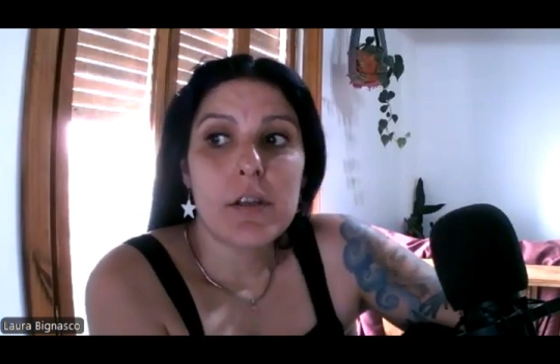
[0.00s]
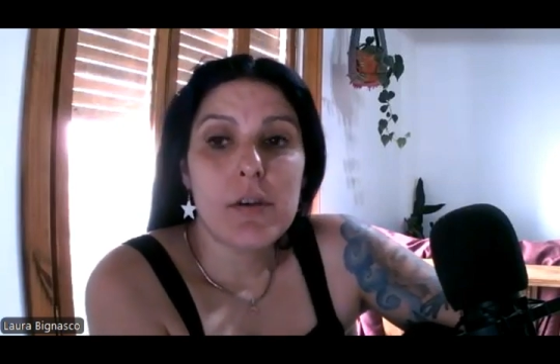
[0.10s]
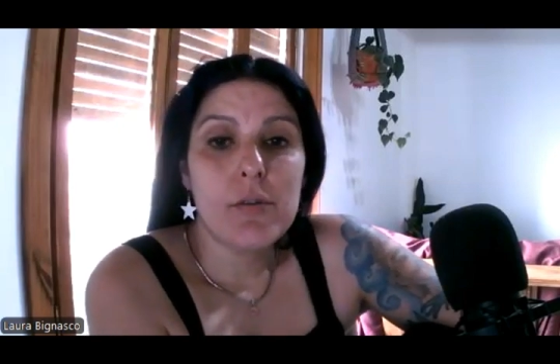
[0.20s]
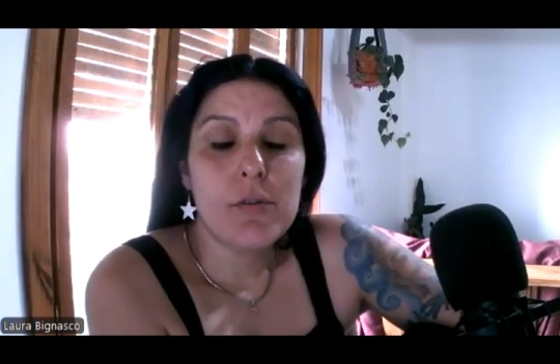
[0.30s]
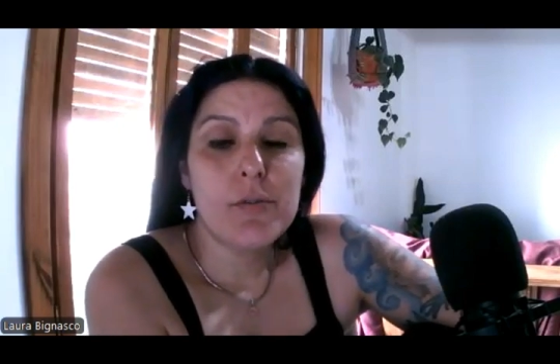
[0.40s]

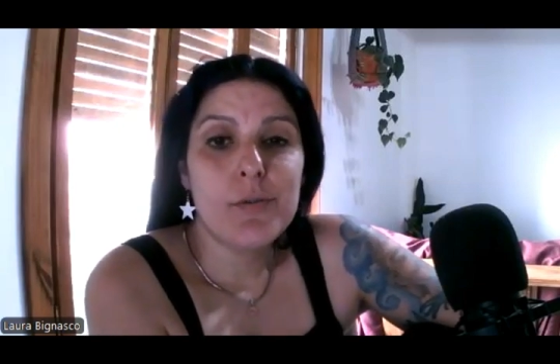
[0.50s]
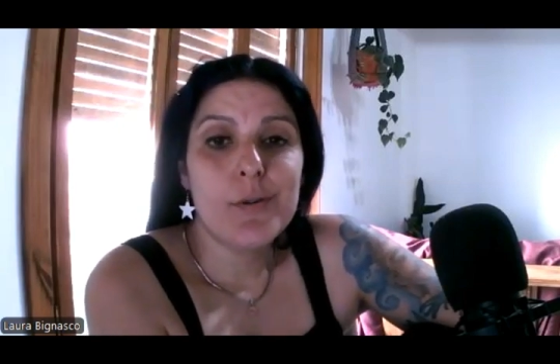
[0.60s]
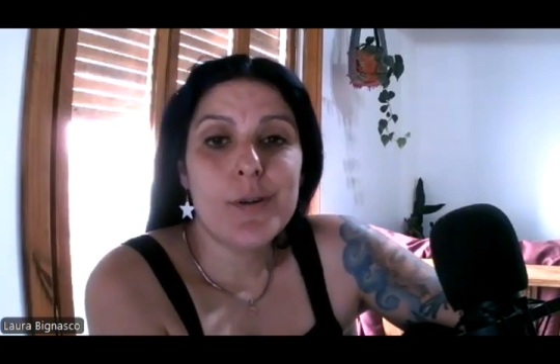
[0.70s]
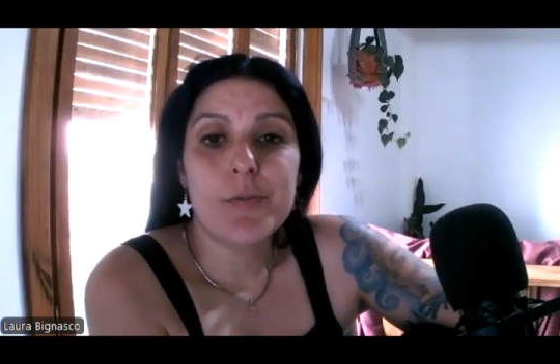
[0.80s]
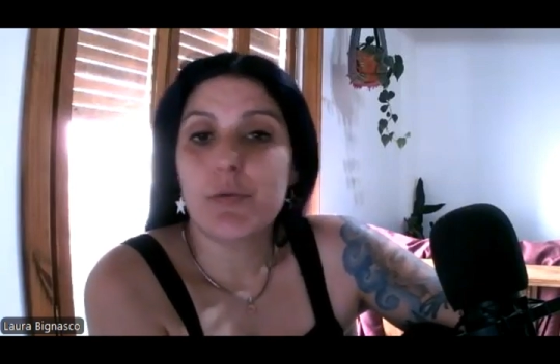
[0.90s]

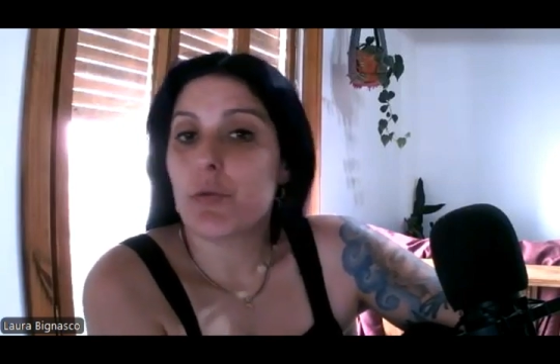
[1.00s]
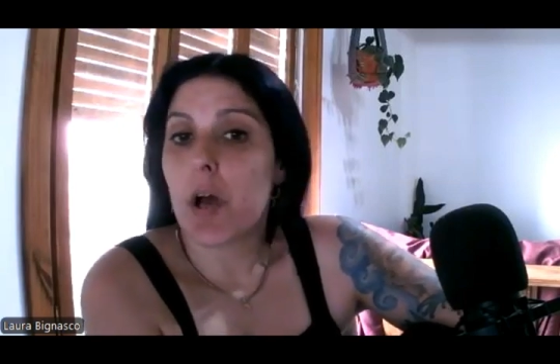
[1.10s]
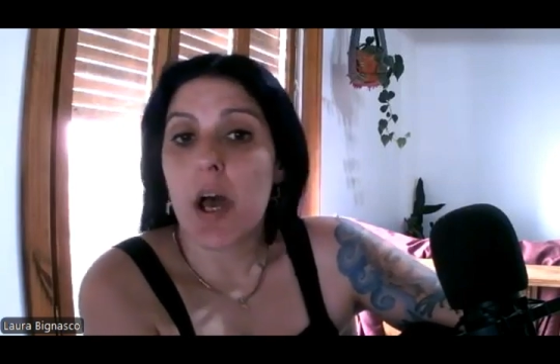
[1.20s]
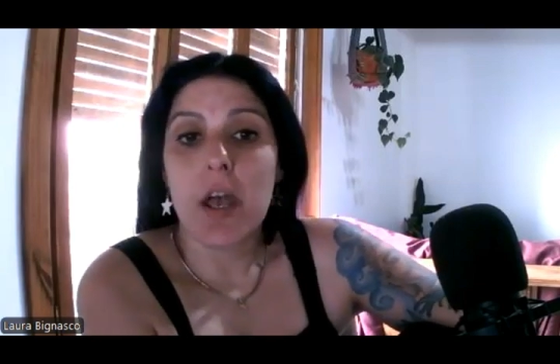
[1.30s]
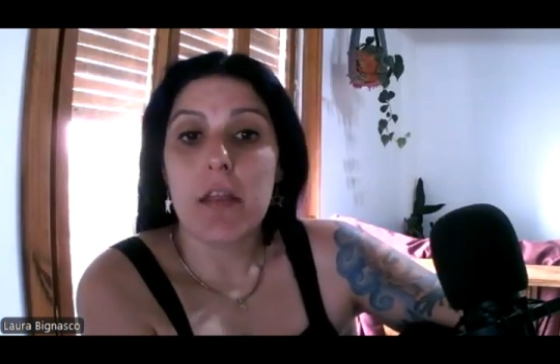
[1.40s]
You
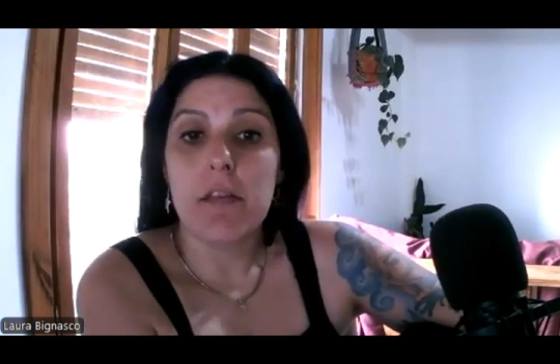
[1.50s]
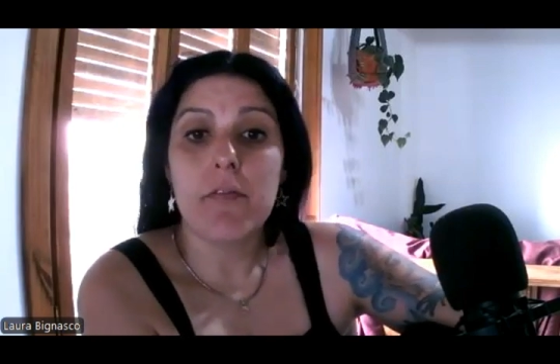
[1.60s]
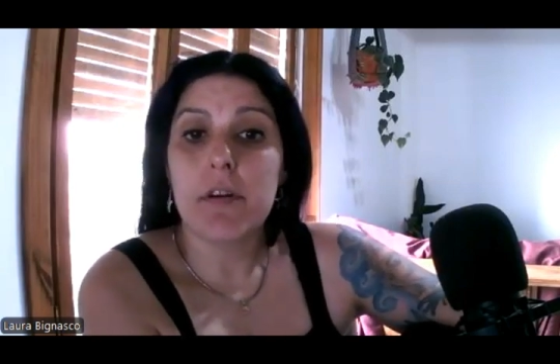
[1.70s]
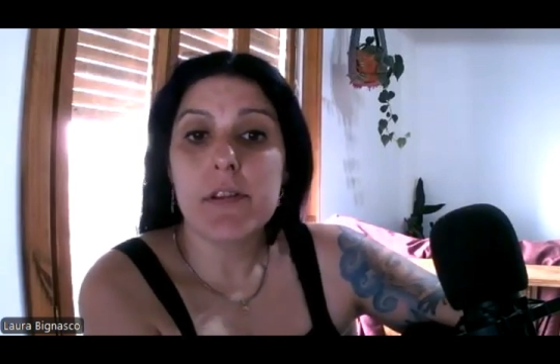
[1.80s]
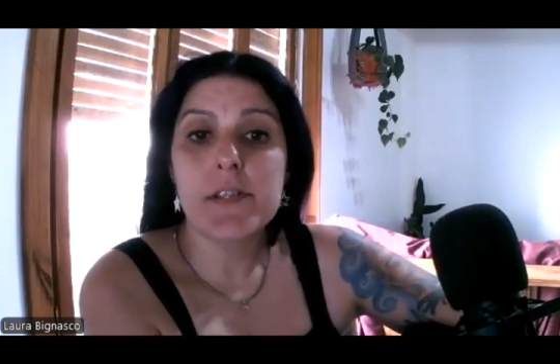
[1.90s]
try
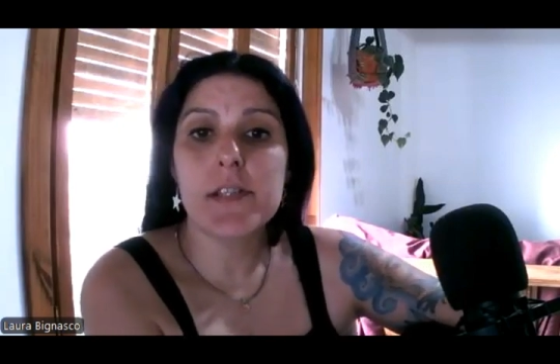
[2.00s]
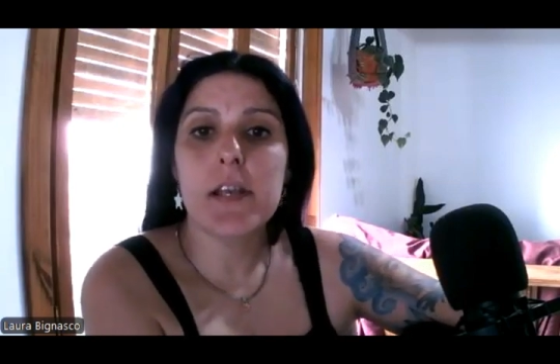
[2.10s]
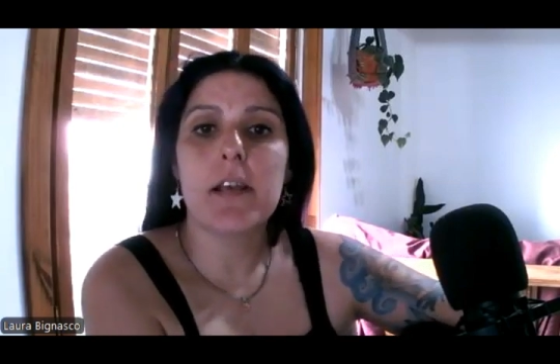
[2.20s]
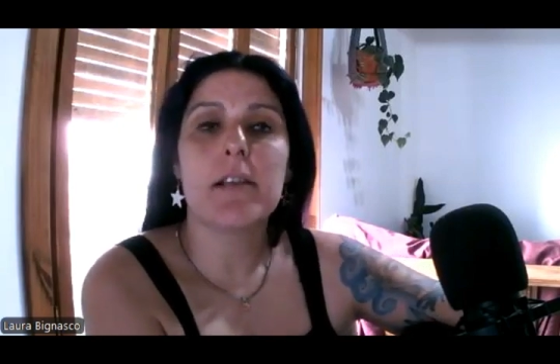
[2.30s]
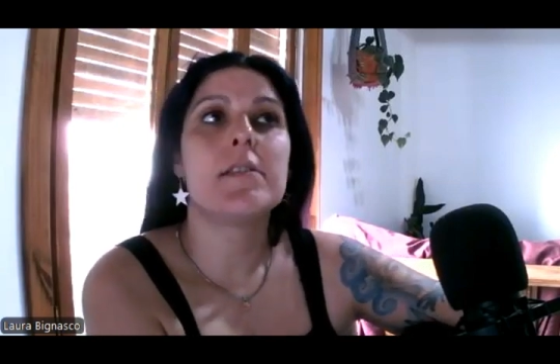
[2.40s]
different
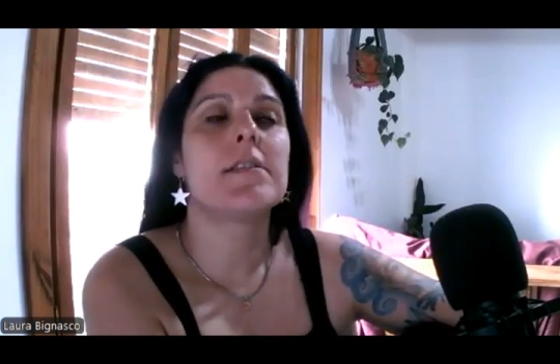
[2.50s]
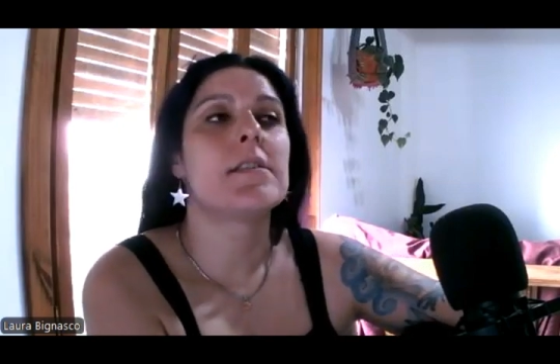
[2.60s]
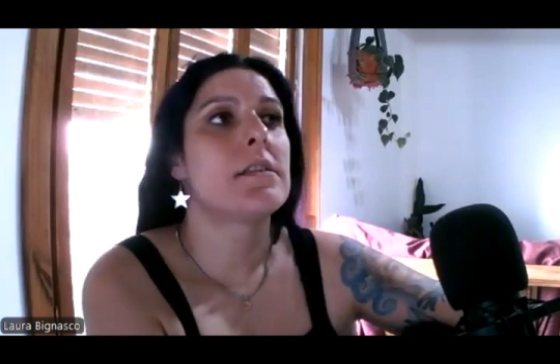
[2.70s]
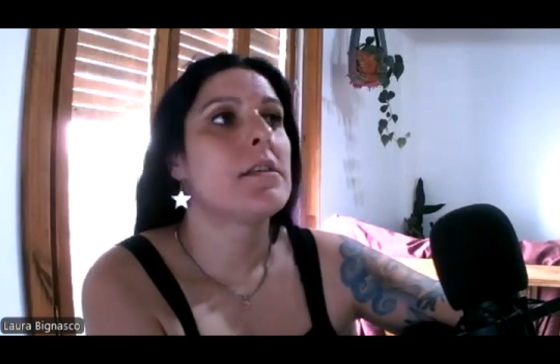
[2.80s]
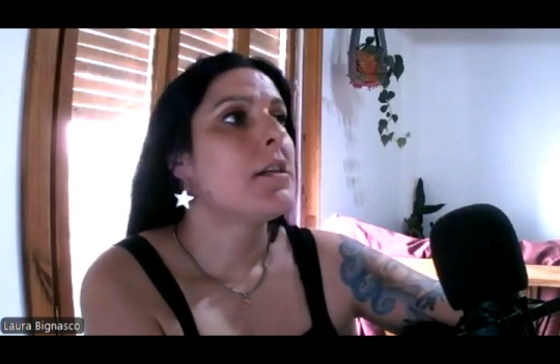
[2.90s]

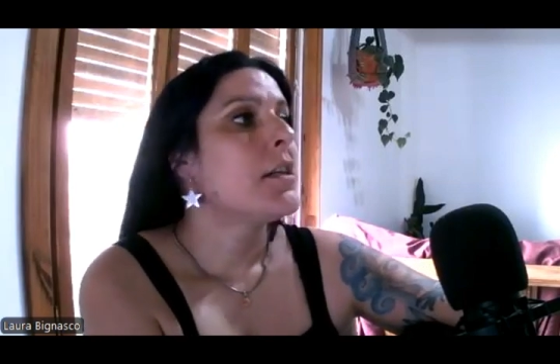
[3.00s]
things,